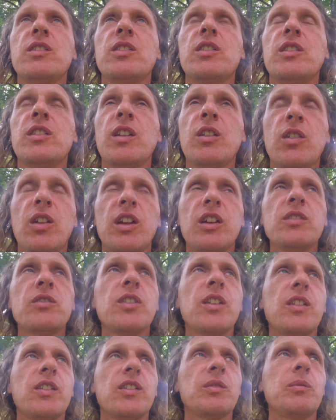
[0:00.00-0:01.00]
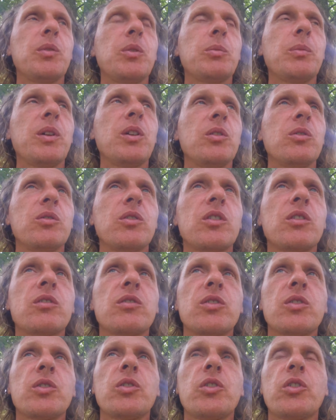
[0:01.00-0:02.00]
in their life, as it with my own,
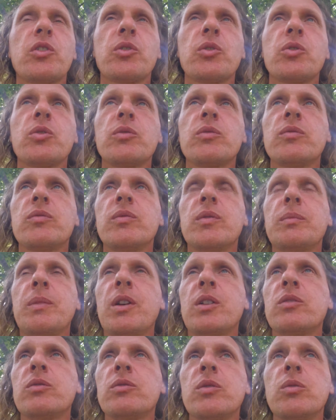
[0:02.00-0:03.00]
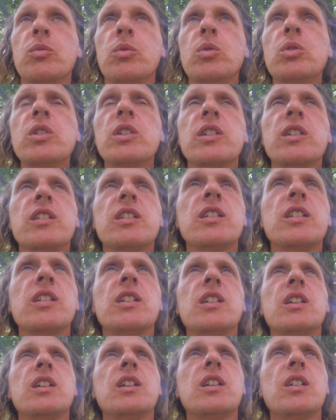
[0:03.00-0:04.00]
confers a certain amount of reward
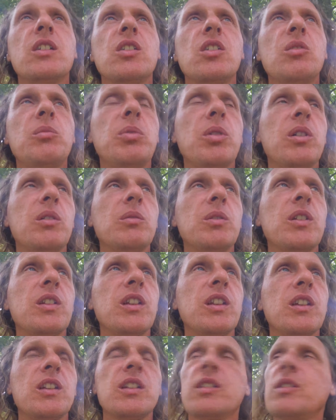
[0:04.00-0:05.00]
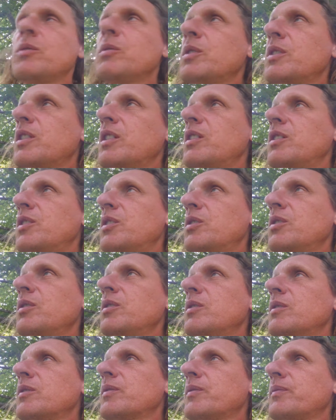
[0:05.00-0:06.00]
upon what they what they do.
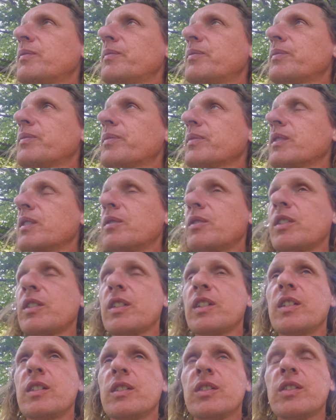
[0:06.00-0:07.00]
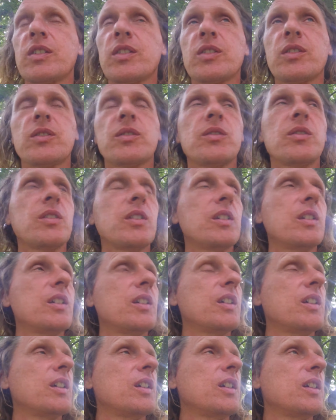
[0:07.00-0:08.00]
If nothing else,
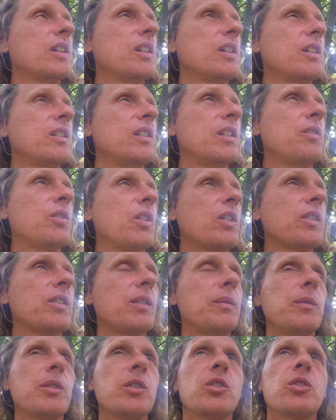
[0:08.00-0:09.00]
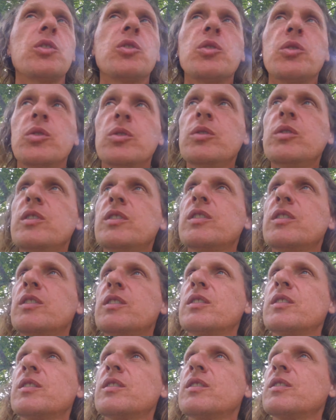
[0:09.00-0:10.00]
they've got something to do.
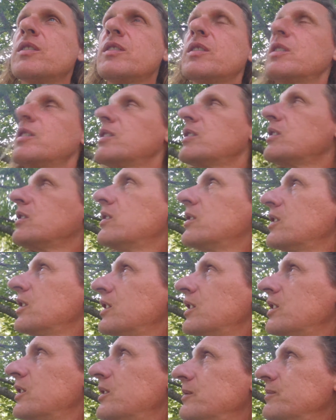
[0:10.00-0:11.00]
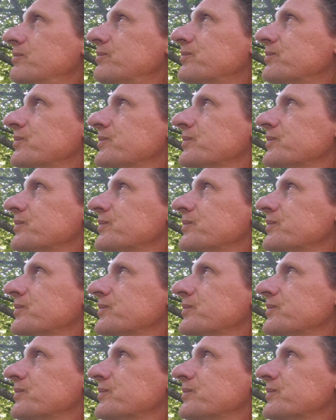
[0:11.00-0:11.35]
Um,